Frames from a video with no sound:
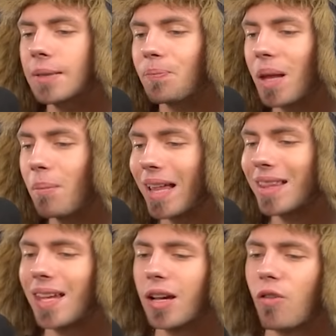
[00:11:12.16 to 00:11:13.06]
The main
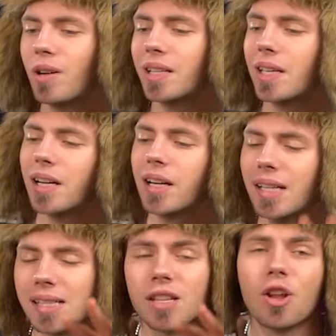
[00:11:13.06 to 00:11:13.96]
thing over here
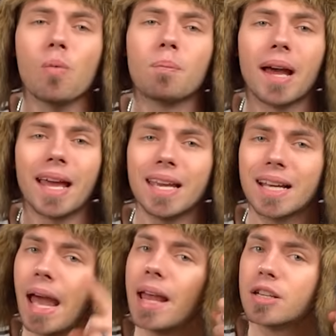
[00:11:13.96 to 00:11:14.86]
is no
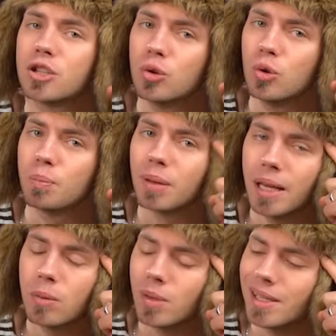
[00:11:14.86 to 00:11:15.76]
panic and to
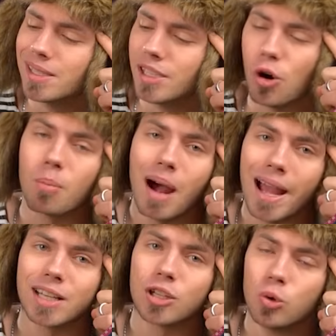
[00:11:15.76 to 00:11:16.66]
play with your
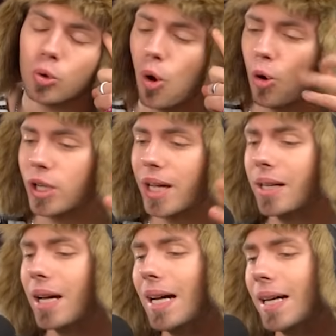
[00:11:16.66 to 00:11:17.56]
mind cool.
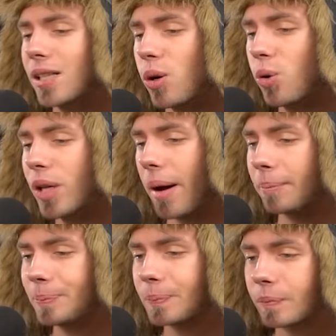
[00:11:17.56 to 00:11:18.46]
Okay, so yeah,
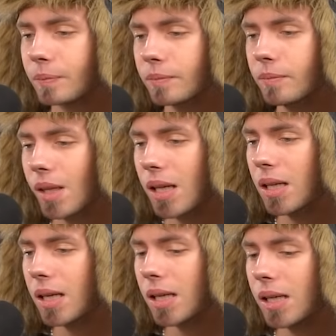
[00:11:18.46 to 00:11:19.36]

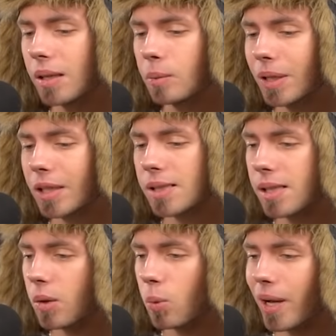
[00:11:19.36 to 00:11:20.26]
we're
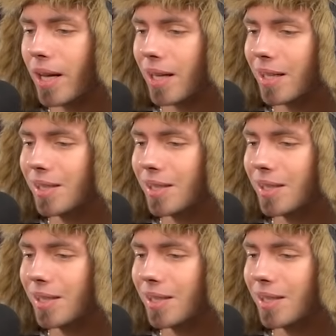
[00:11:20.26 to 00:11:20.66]
still waiting.